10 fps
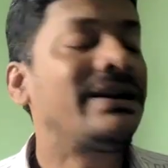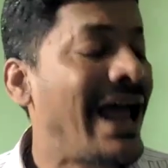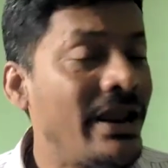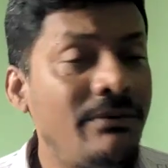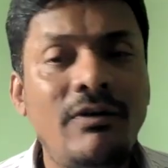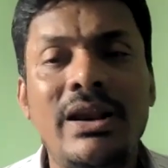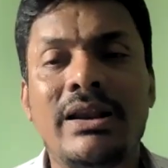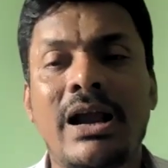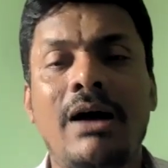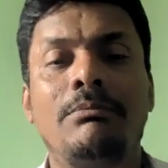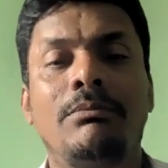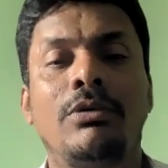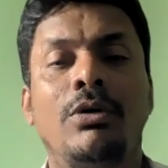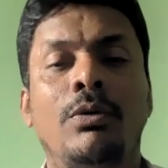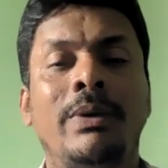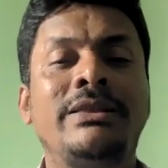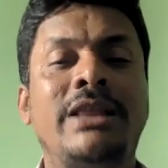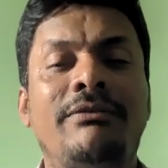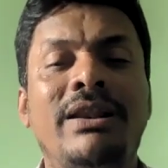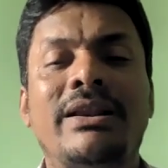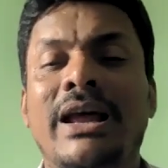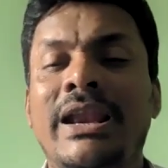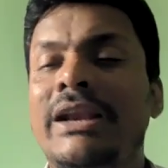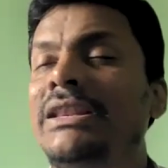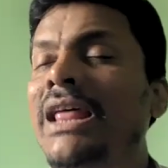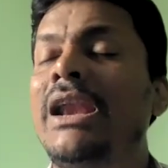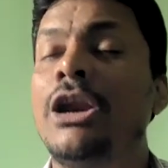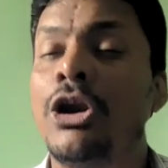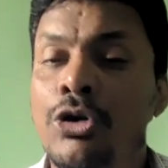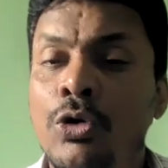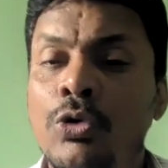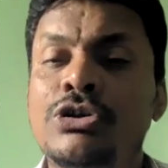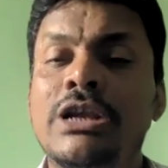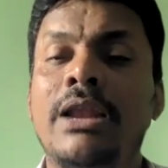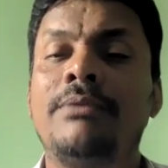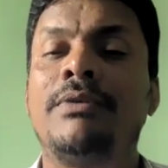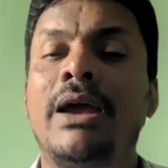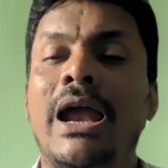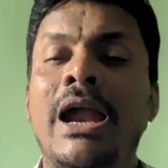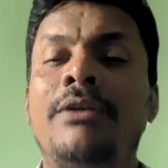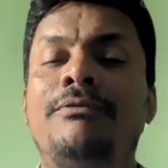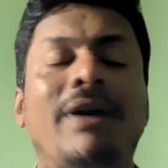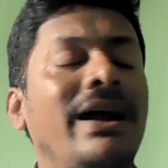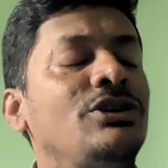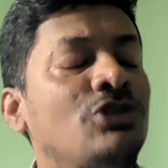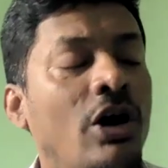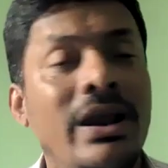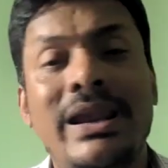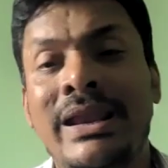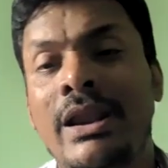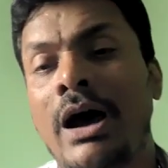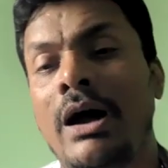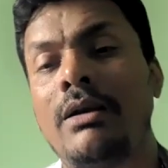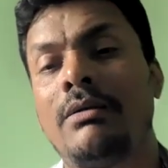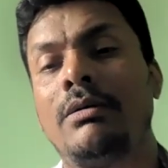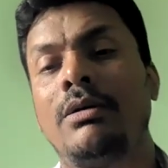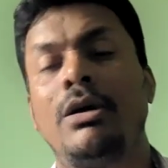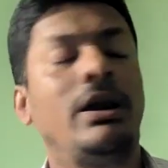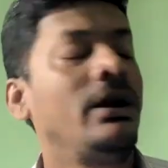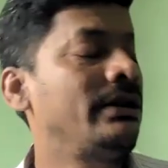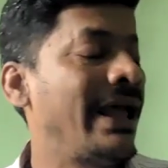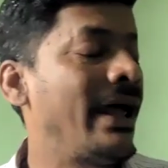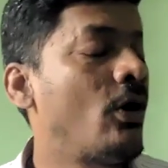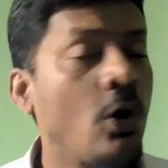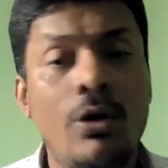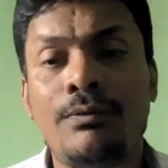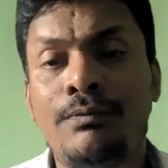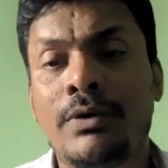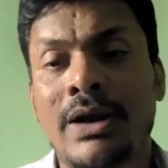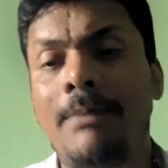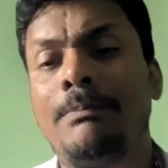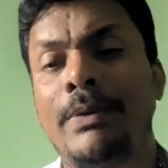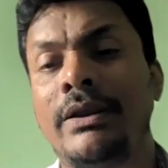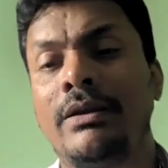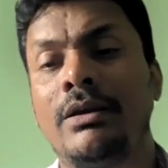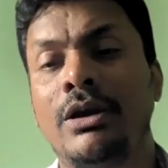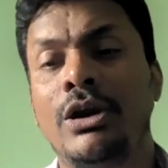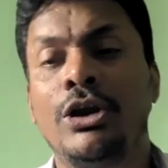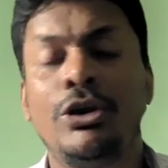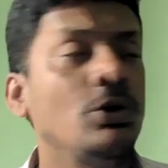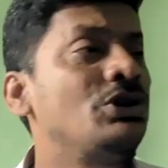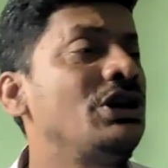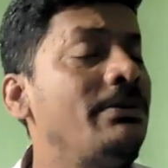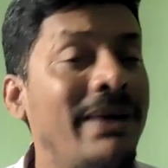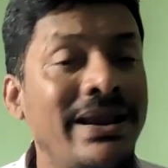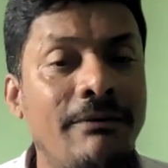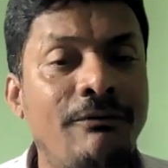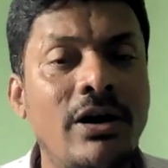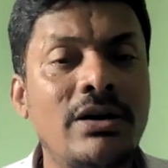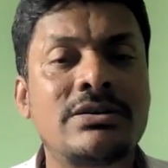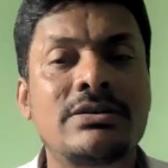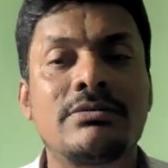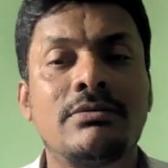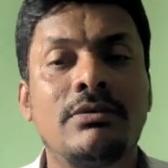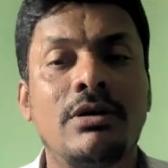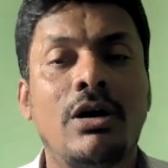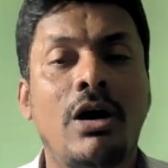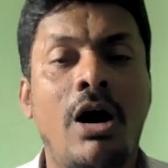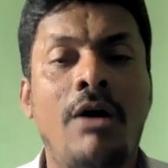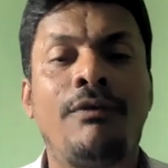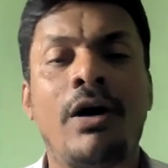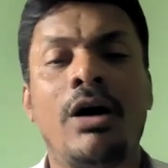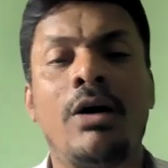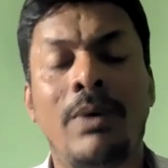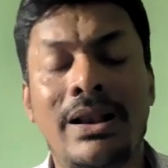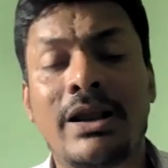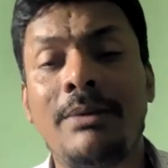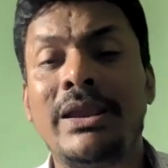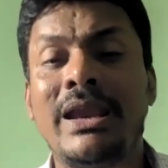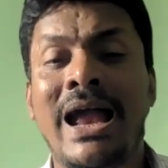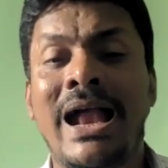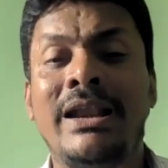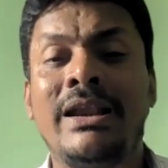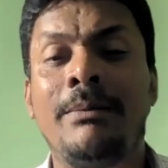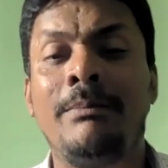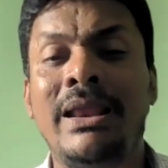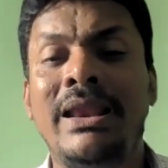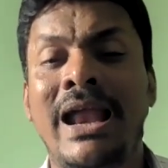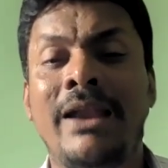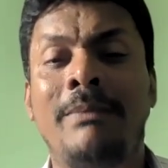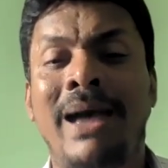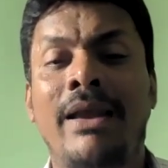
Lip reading: time will come when they will connect their true self and find joy in their own company. Using metaphors of welcoming and mill and